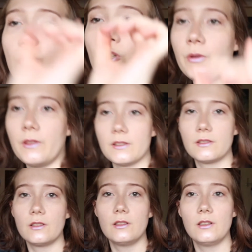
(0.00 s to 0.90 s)
to show you
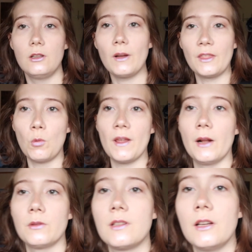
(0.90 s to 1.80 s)
this. Look at the weather
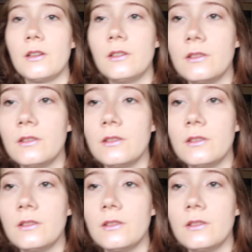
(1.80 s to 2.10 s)
outside.